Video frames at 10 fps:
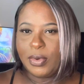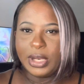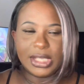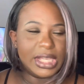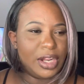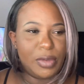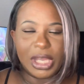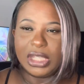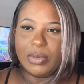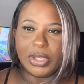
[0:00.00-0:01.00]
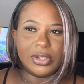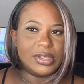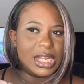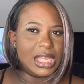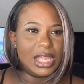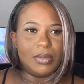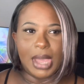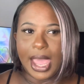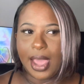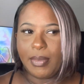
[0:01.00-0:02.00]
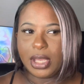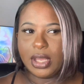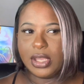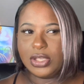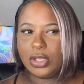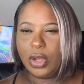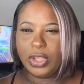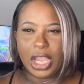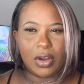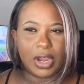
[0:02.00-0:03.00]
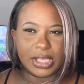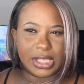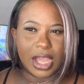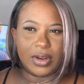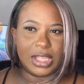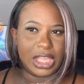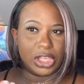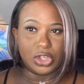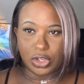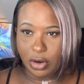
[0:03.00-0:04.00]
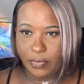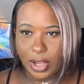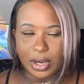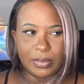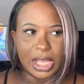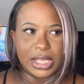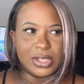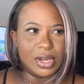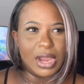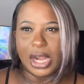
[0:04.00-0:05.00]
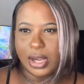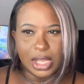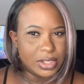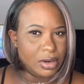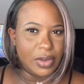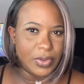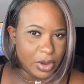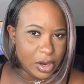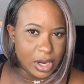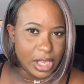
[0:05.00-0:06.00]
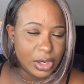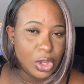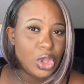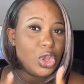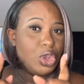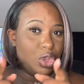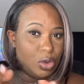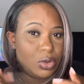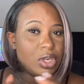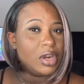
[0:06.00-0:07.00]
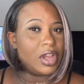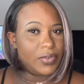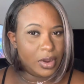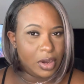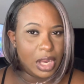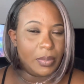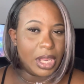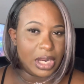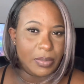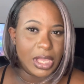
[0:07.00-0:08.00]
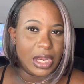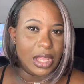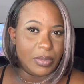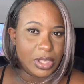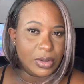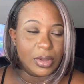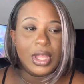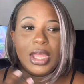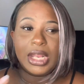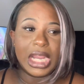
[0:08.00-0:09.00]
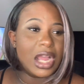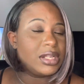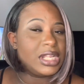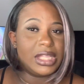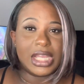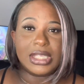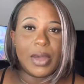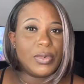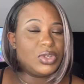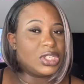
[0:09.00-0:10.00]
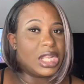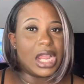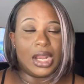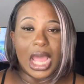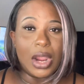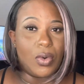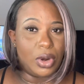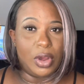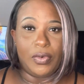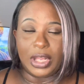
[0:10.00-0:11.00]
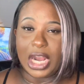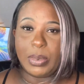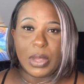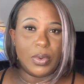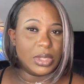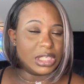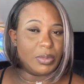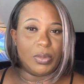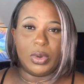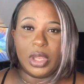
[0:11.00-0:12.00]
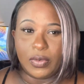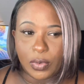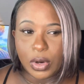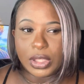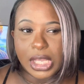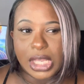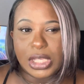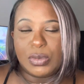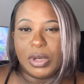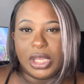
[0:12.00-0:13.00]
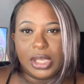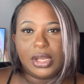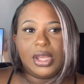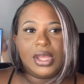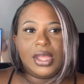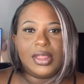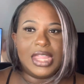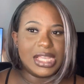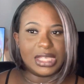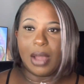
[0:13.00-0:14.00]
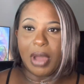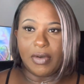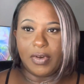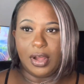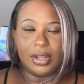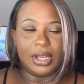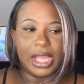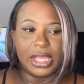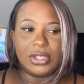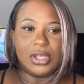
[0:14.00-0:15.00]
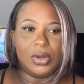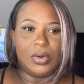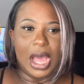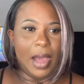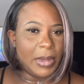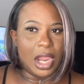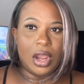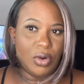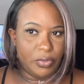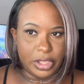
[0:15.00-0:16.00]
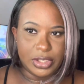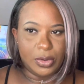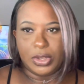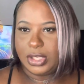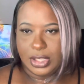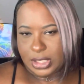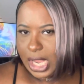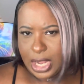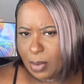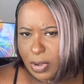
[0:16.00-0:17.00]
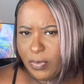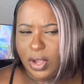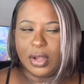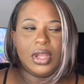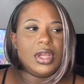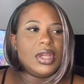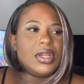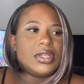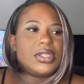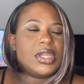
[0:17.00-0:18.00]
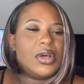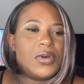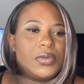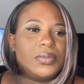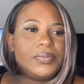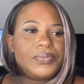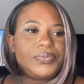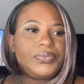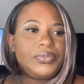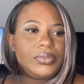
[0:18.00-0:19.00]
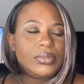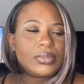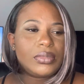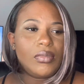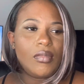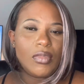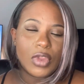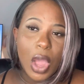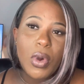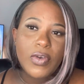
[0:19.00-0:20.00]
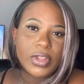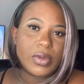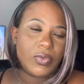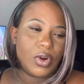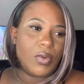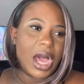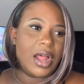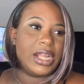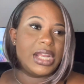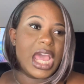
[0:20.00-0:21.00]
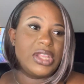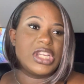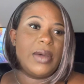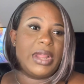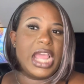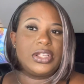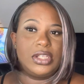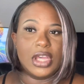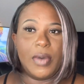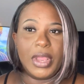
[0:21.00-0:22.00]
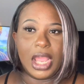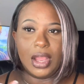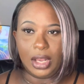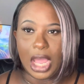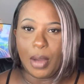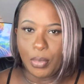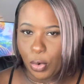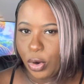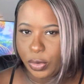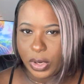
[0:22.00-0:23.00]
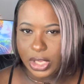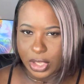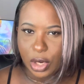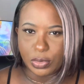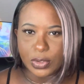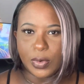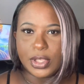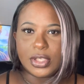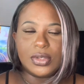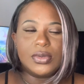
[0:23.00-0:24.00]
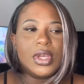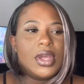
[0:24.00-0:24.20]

and they telling you about their bills and they getting mad because, you know, the internet's down, they think it's your fault. I'm like, sir, I did not turn off your internet. You turned off your internet by not paying that bill. Like, I understand at that time it was just like a lot going on for a lot of people, and some people couldn't afford things, but that's not my fault. Like, so I'm not COVID, so it's like not my fault. So I worked for them for a while, and that job like actually taught me like a lot more than what I thought it was going to,